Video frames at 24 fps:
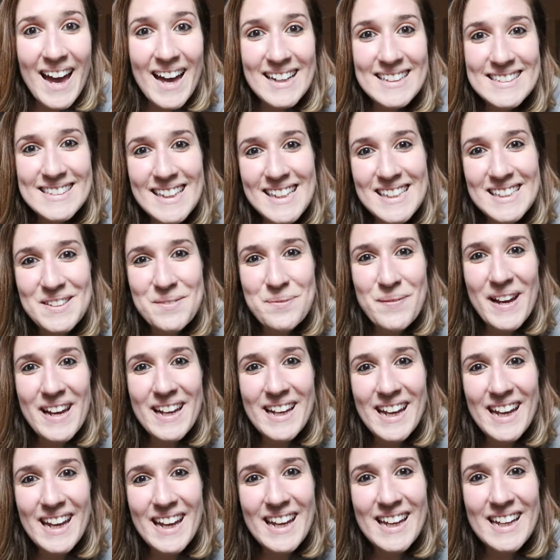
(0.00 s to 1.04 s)
guys, it's
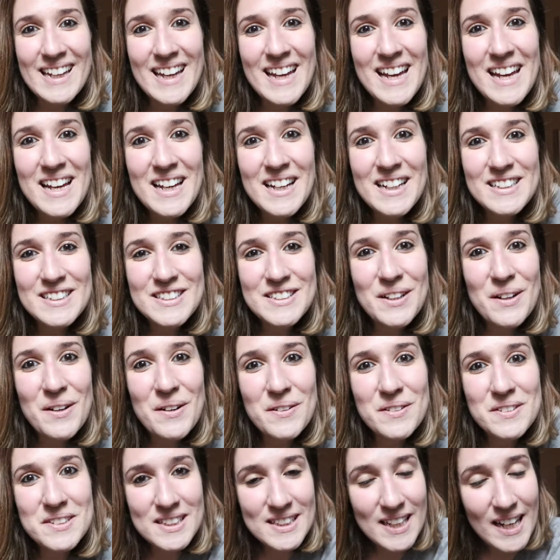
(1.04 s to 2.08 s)
Megan.
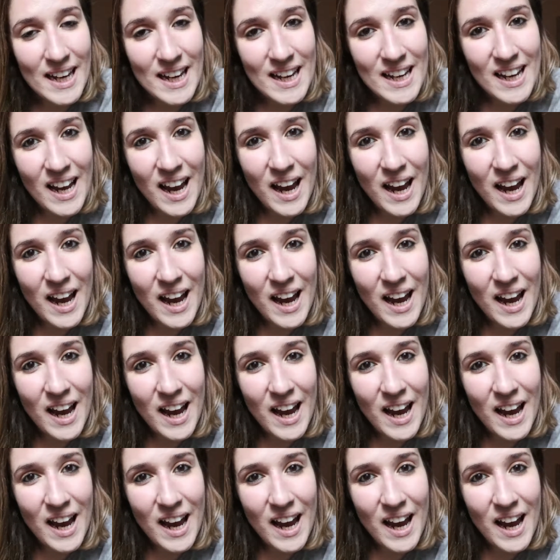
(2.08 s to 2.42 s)
So today